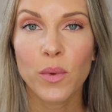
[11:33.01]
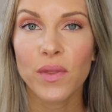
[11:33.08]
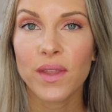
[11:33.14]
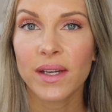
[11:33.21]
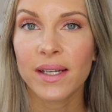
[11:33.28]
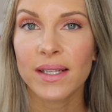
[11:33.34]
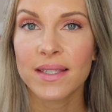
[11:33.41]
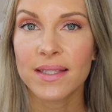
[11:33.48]
with the
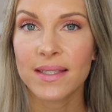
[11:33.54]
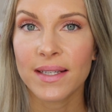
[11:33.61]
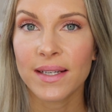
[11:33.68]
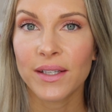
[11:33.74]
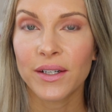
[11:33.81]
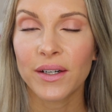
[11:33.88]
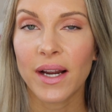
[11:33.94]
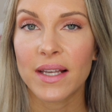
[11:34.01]

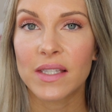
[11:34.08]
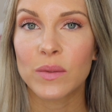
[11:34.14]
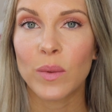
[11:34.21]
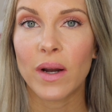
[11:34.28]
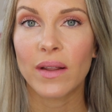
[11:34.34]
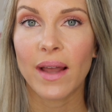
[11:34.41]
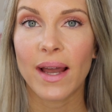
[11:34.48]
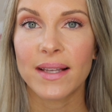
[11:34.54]
concealer, as
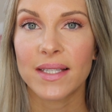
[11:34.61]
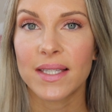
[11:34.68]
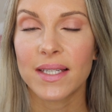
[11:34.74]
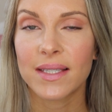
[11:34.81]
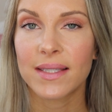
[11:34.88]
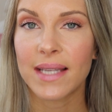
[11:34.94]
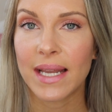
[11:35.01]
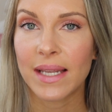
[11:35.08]
well as the
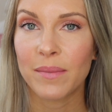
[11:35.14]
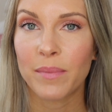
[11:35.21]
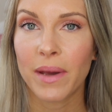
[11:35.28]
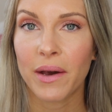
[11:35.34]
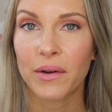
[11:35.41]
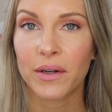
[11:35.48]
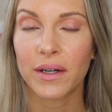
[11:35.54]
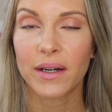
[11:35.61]
setting
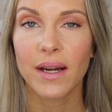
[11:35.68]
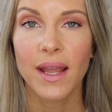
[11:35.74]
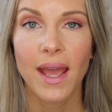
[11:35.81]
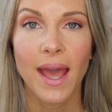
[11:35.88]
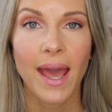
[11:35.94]
powder.